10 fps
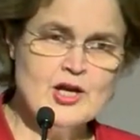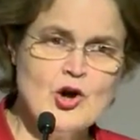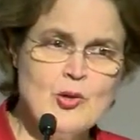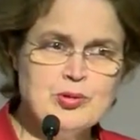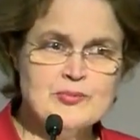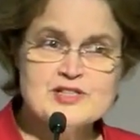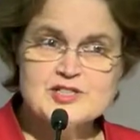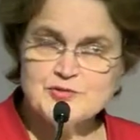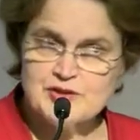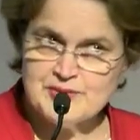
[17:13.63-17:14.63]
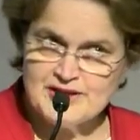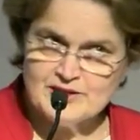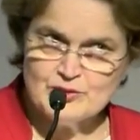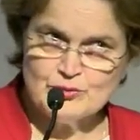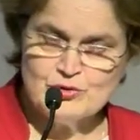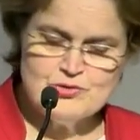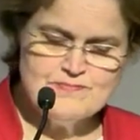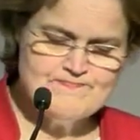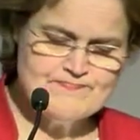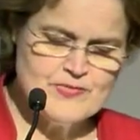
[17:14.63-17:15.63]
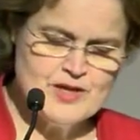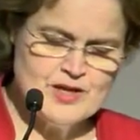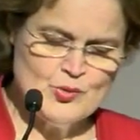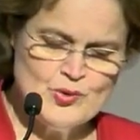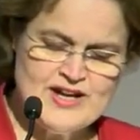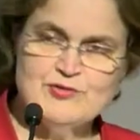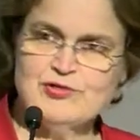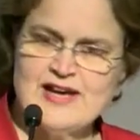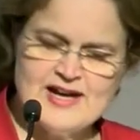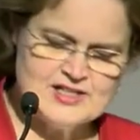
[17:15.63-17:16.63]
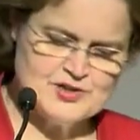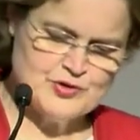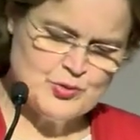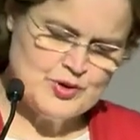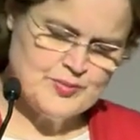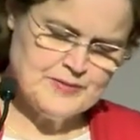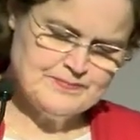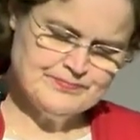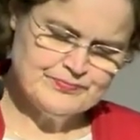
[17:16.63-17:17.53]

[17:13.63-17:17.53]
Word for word: Compliments for the men in the room, red flags for the women.